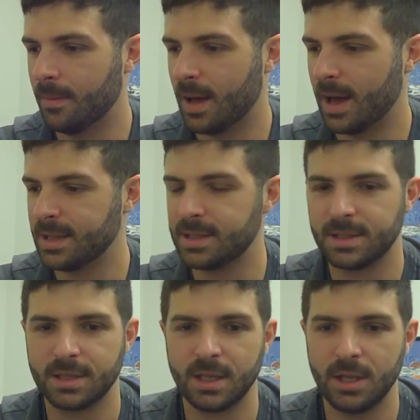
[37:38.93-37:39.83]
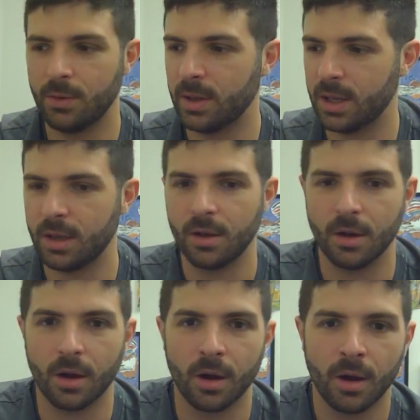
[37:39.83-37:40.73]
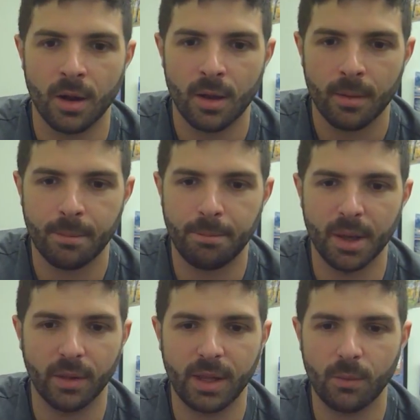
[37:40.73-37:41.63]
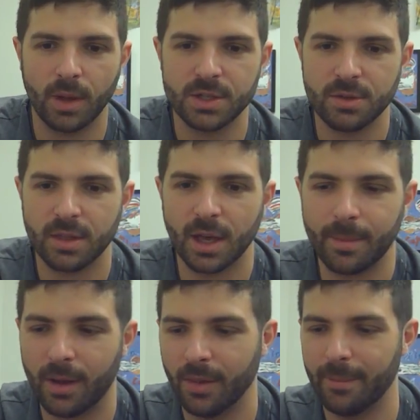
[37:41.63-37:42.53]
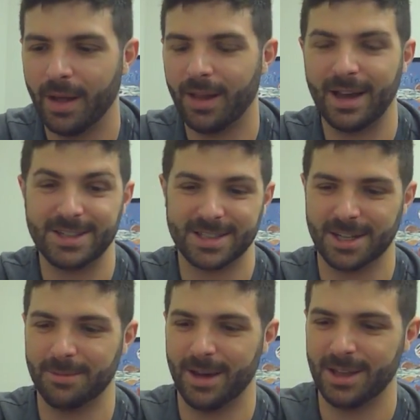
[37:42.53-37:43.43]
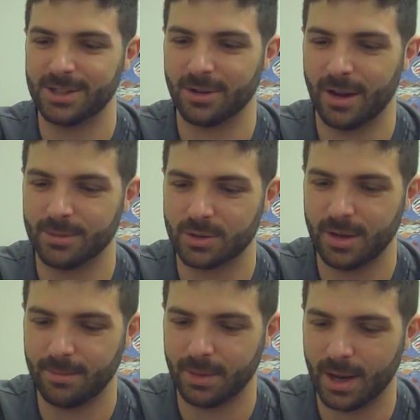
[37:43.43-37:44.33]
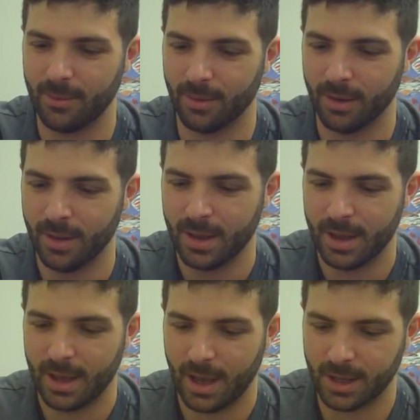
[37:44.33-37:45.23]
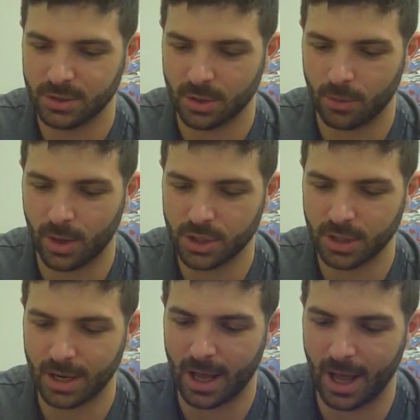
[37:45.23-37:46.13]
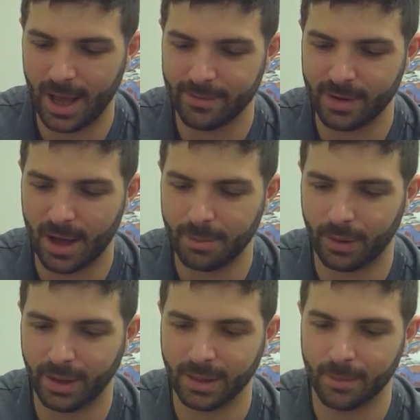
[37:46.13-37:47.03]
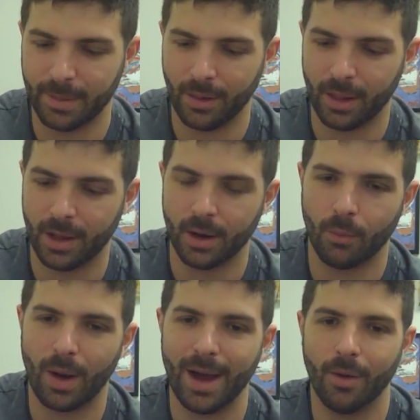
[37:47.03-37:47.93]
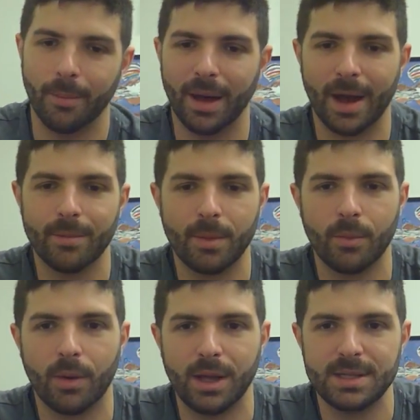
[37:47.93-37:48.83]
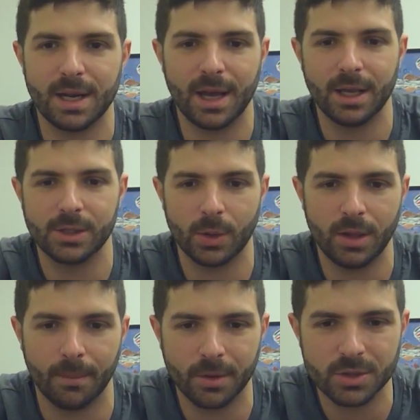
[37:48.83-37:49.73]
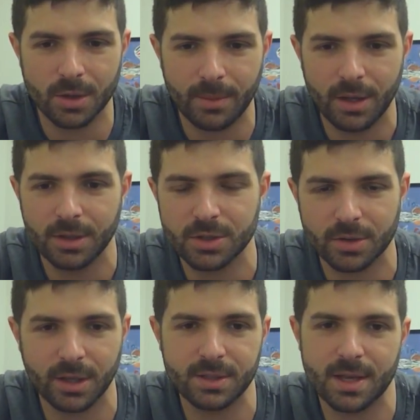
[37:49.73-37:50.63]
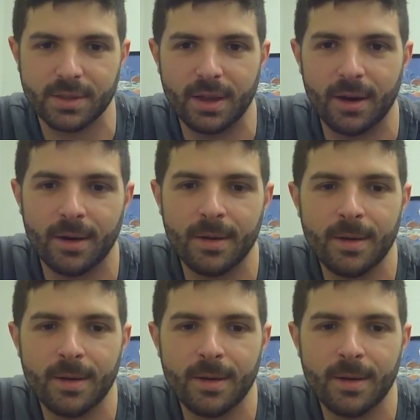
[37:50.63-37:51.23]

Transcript: I see you here. Billy, what do you think about Labella? I just ended my Instagram stream, but I will answer your question. I have not played Labella in a while, but I remember when I did, I enjoyed them. There's so many good strings out there.